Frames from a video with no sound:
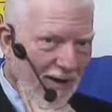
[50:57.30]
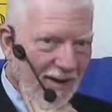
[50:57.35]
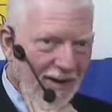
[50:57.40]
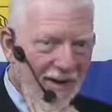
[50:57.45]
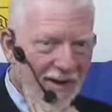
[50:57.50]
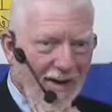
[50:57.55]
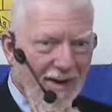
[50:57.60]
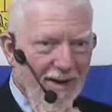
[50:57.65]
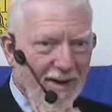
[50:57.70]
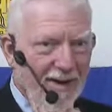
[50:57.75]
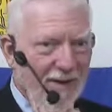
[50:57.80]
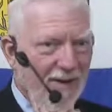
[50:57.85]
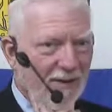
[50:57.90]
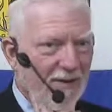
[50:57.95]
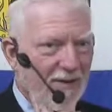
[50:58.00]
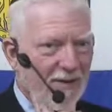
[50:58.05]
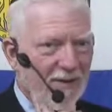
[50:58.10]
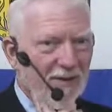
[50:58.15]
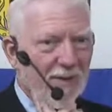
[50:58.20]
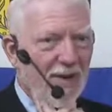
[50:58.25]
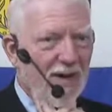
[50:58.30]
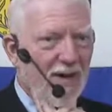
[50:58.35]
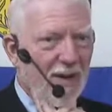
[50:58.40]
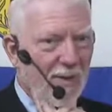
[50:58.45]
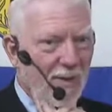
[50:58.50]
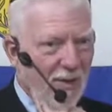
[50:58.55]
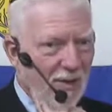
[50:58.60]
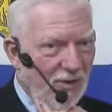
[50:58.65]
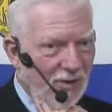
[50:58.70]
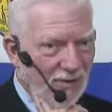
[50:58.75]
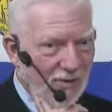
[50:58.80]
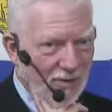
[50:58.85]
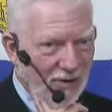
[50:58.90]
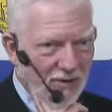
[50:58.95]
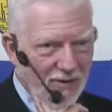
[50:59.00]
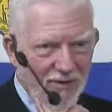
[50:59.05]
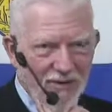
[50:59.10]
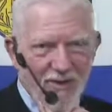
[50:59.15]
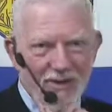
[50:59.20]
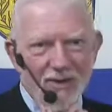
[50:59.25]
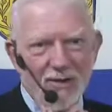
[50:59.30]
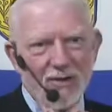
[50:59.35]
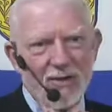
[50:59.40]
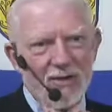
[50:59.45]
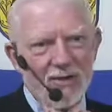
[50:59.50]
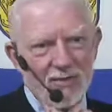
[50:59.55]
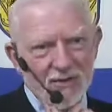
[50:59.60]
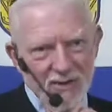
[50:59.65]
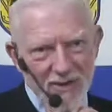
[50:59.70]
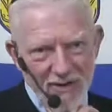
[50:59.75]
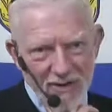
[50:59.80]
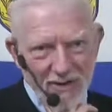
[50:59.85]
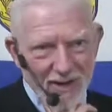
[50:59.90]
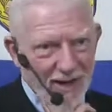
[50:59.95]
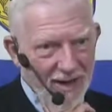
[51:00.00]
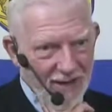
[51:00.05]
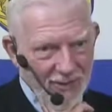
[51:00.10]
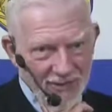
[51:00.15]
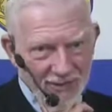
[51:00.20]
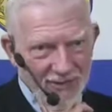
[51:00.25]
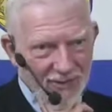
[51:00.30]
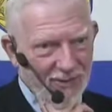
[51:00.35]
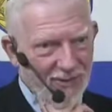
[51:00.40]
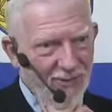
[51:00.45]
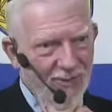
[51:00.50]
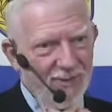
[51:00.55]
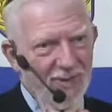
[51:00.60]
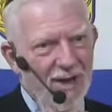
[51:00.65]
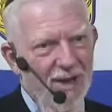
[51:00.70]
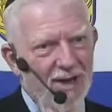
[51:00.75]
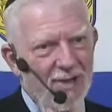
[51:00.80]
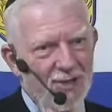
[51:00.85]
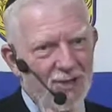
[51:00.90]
And if it's got a pulse there, then you need to answer, ask your